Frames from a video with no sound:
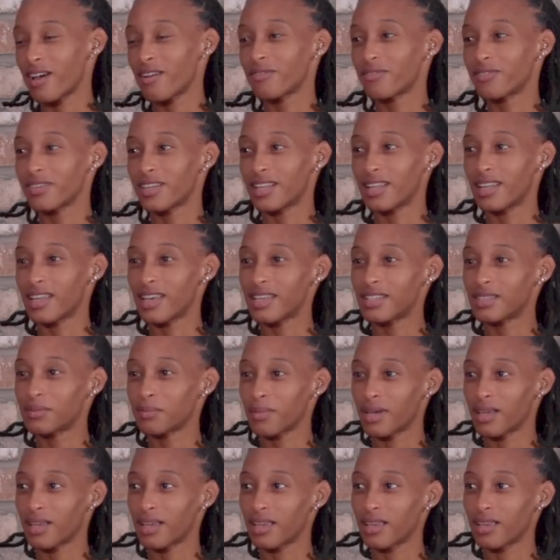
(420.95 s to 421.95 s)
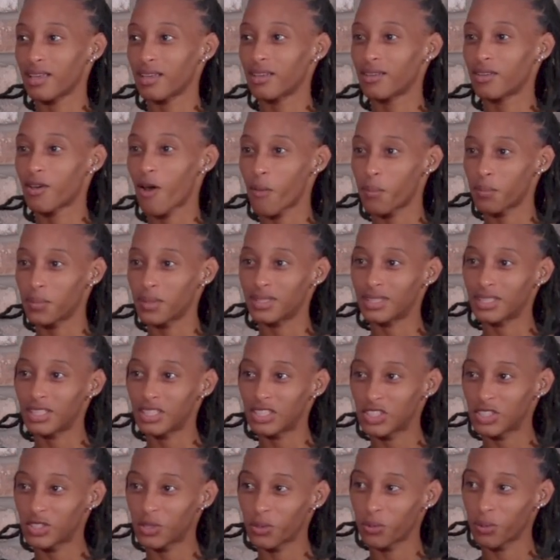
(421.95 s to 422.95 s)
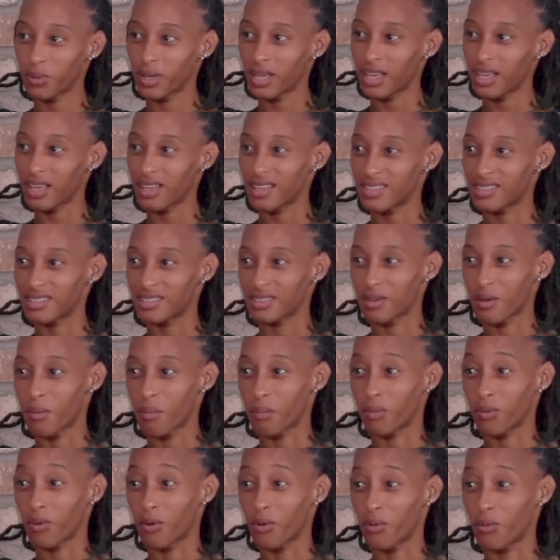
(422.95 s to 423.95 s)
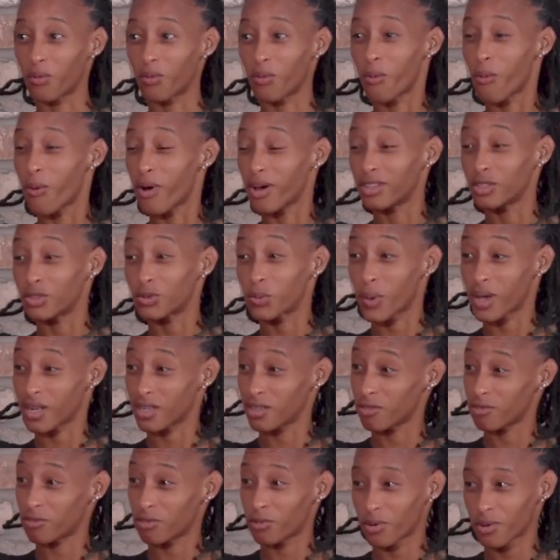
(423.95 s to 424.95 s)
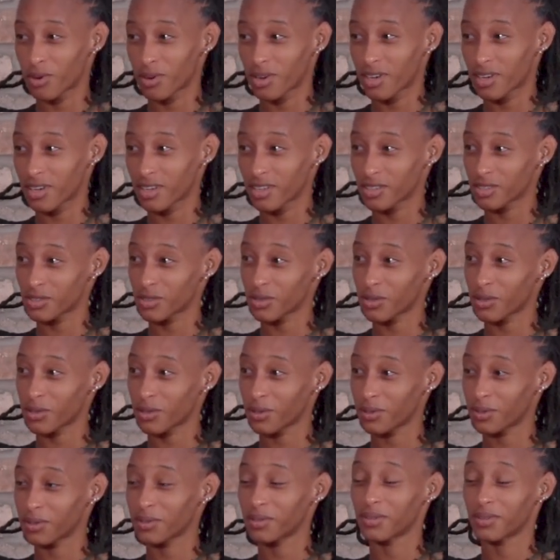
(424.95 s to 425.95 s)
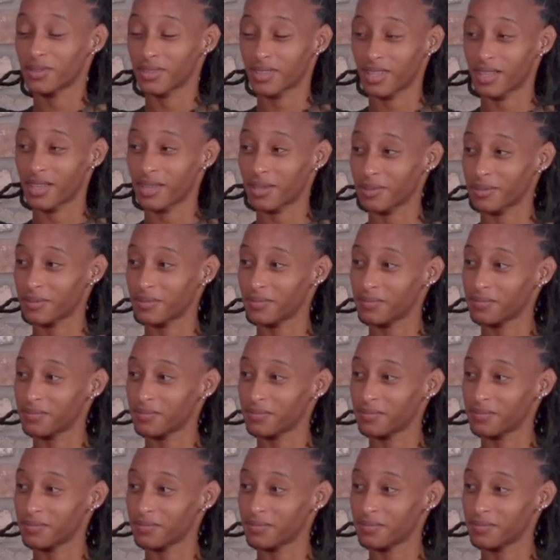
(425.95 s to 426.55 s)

I've realized my competition weight is about 124 or so. Yeah.